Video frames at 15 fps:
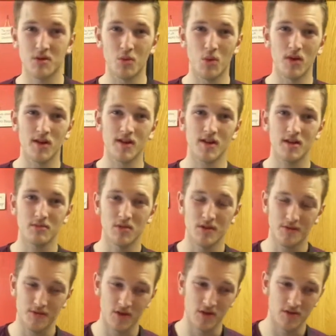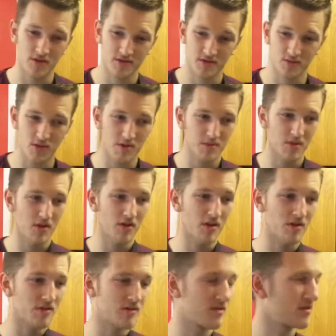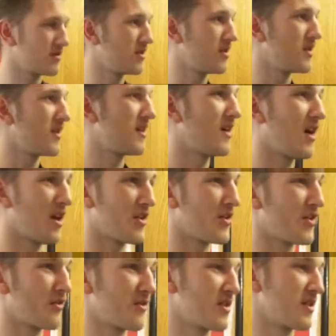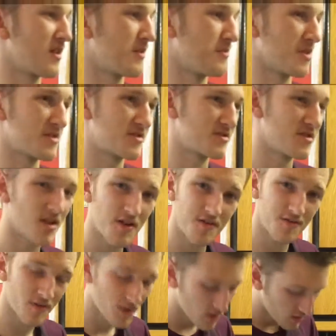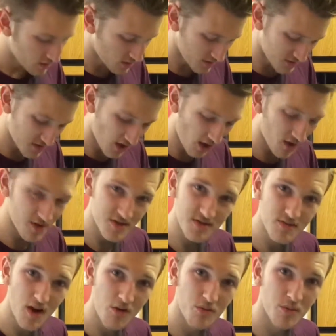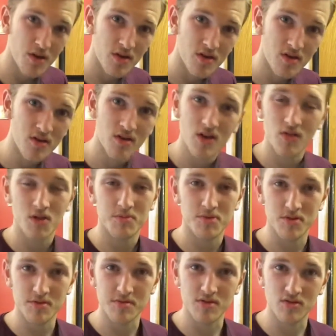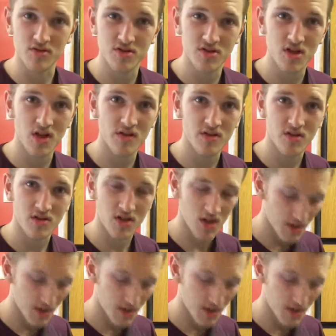my wallet and my phone. So when I'm going out and I don't really need much stuff, I just carry this around with me. You know, probably be called a chair, I don't